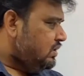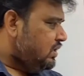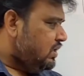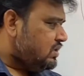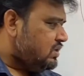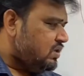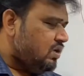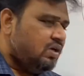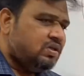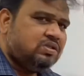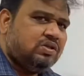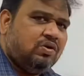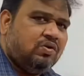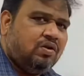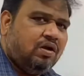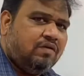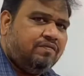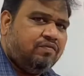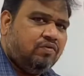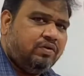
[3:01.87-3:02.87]

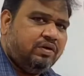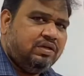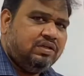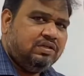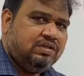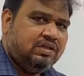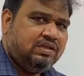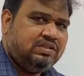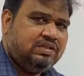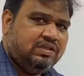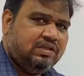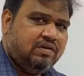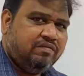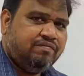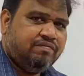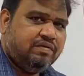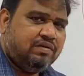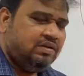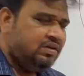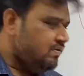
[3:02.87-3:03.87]
extracellular fluid,
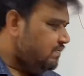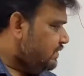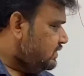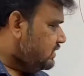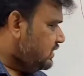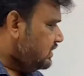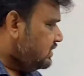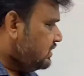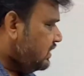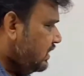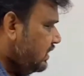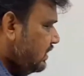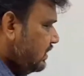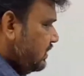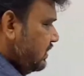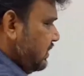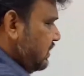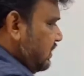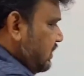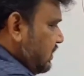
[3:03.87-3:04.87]
ECF, which is the
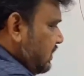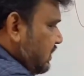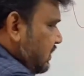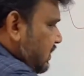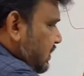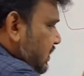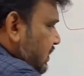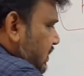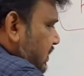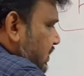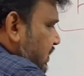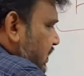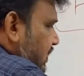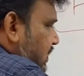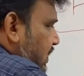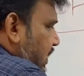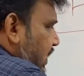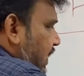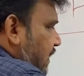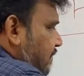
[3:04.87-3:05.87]

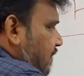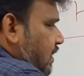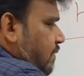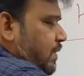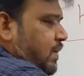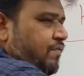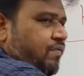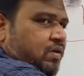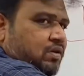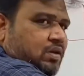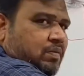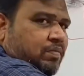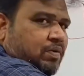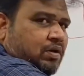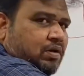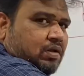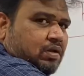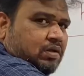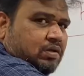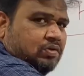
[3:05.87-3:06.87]
internal environment for the
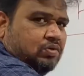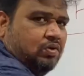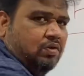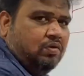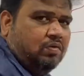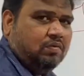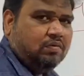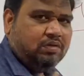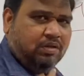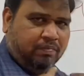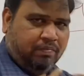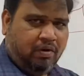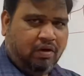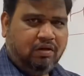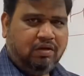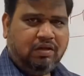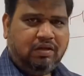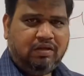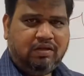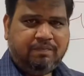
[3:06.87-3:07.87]
body. So the
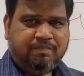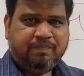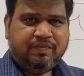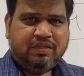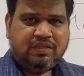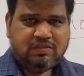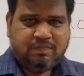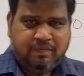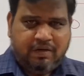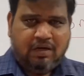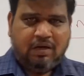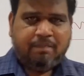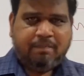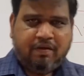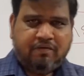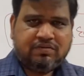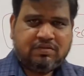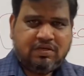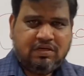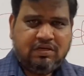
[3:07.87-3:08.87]
body is made up
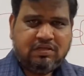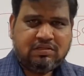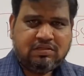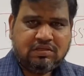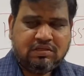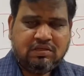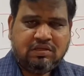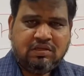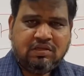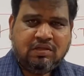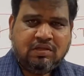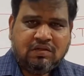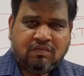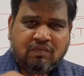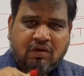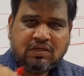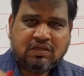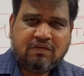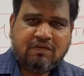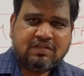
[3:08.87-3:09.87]
of cells.
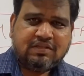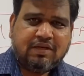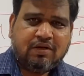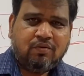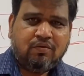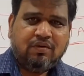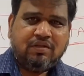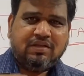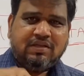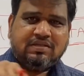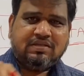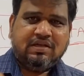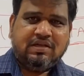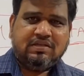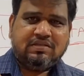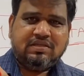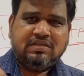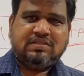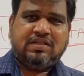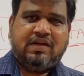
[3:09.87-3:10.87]
Whatever surrounding the
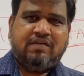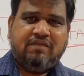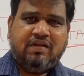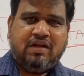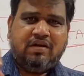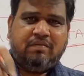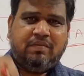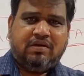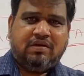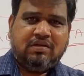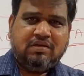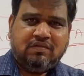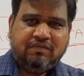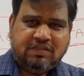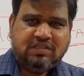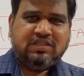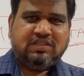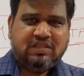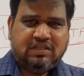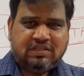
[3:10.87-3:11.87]
cells is the environment,
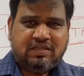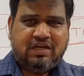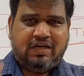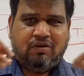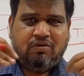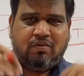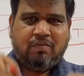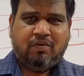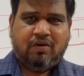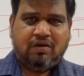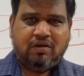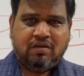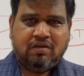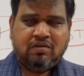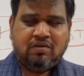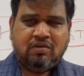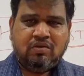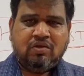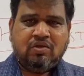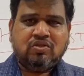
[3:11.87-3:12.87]
which is inside our body.
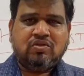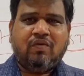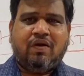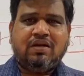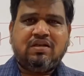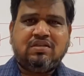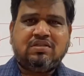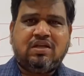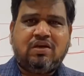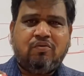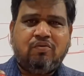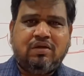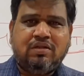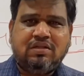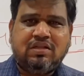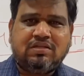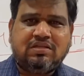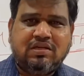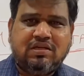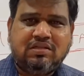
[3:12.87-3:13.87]
So what is surrounding
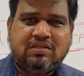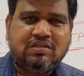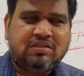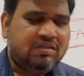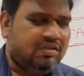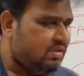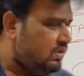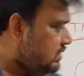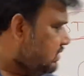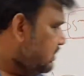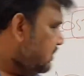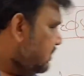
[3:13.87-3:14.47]
the cells?